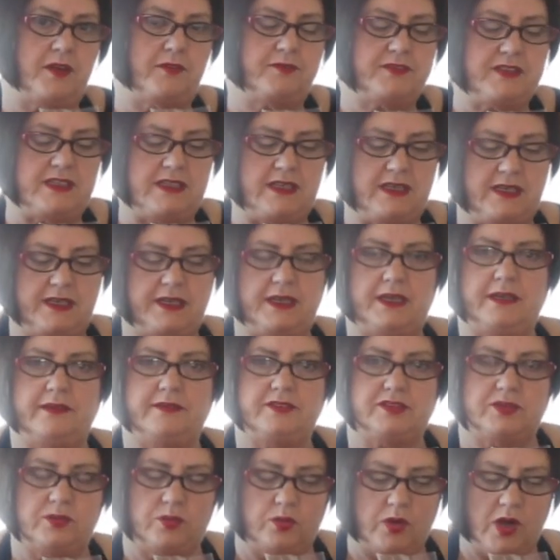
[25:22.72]
tea
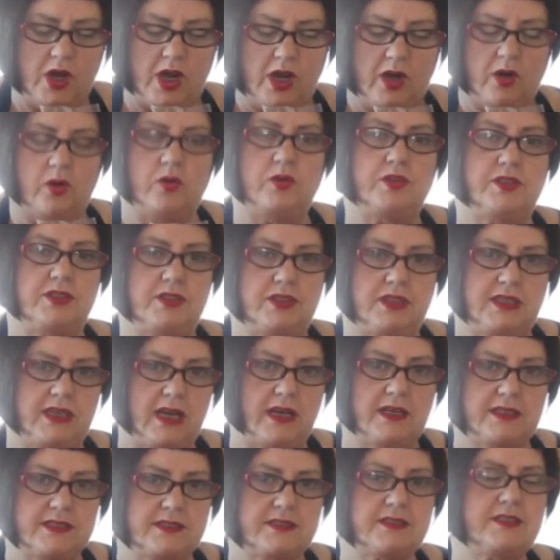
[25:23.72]
leaves or
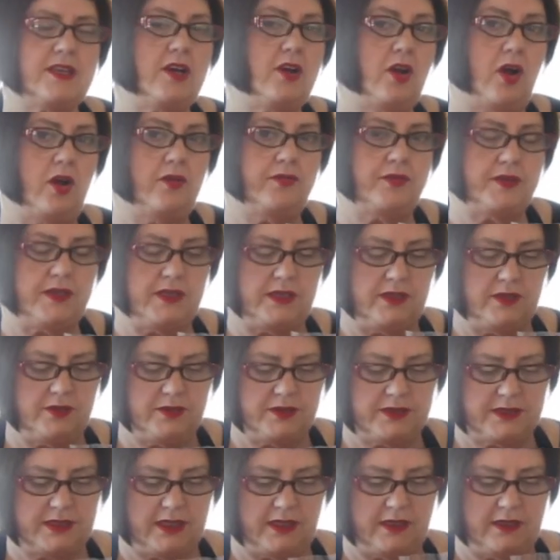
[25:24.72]
dust, so often
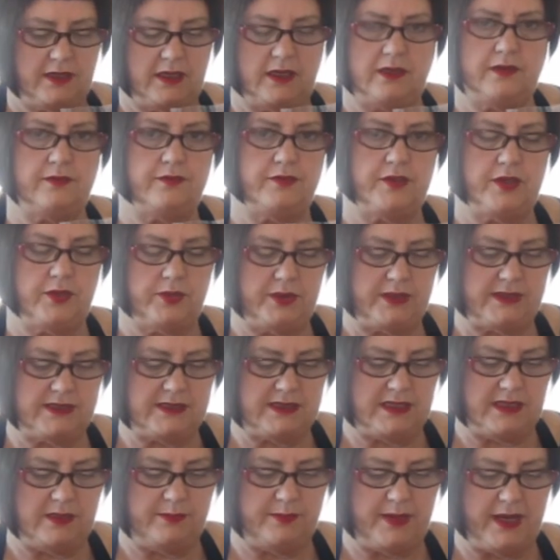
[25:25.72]
used in inferior
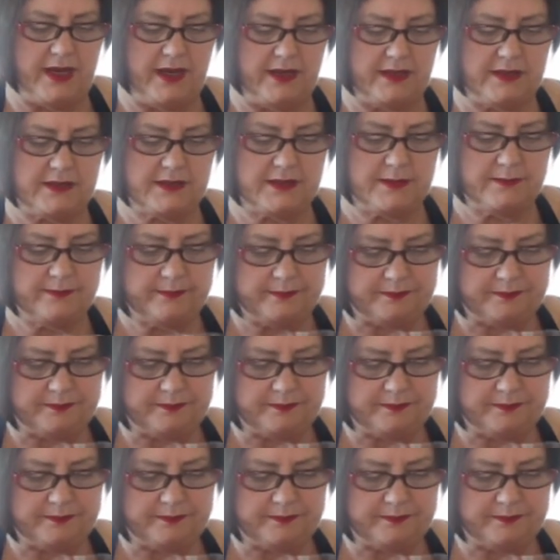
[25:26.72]
tea bags.